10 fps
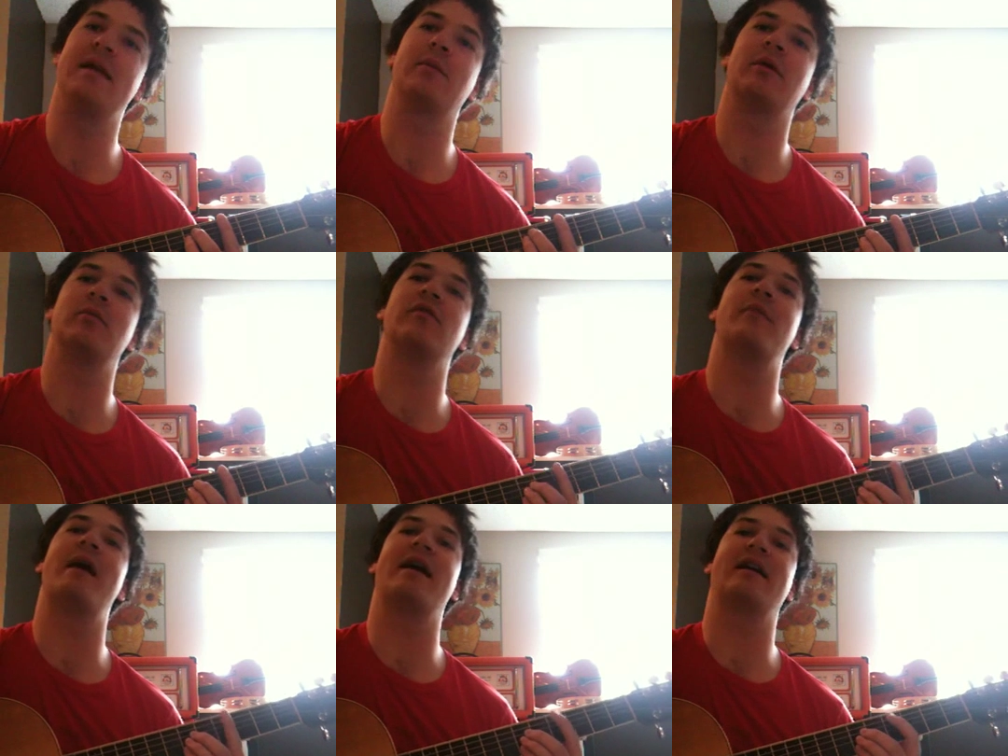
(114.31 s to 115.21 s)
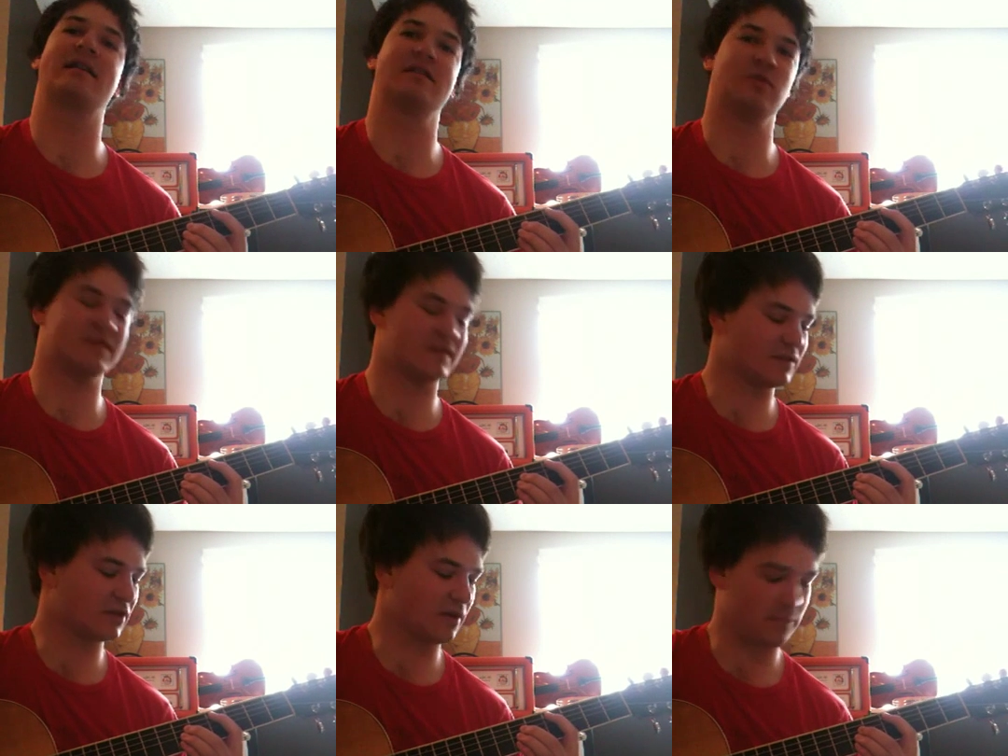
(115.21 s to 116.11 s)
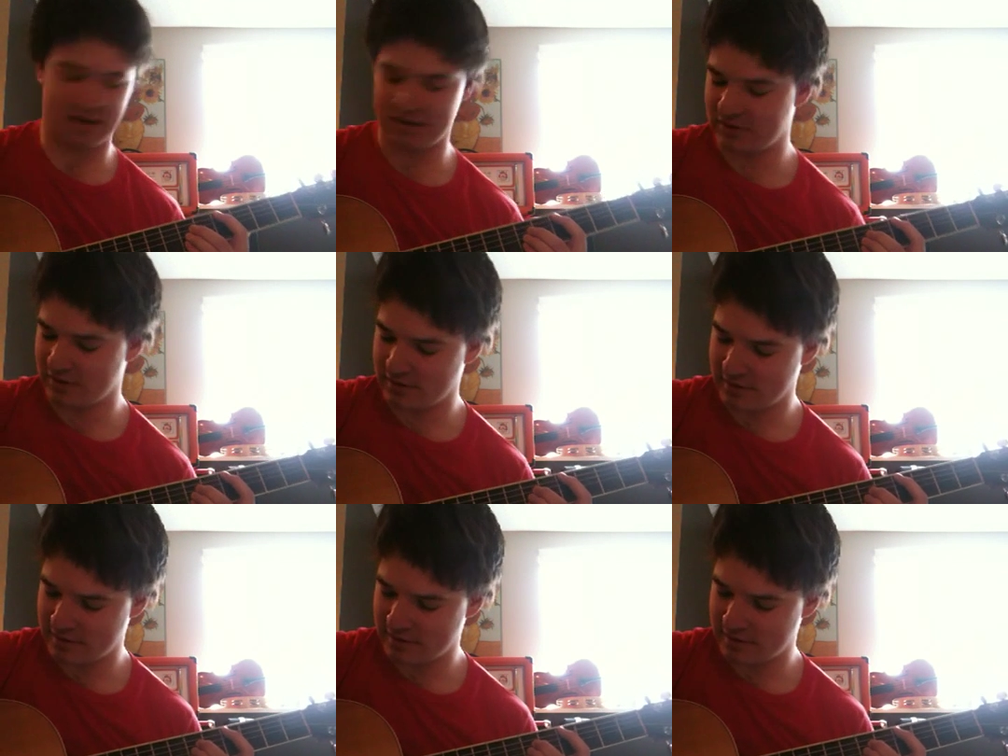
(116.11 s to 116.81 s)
I'm going to move back to a C sharp major.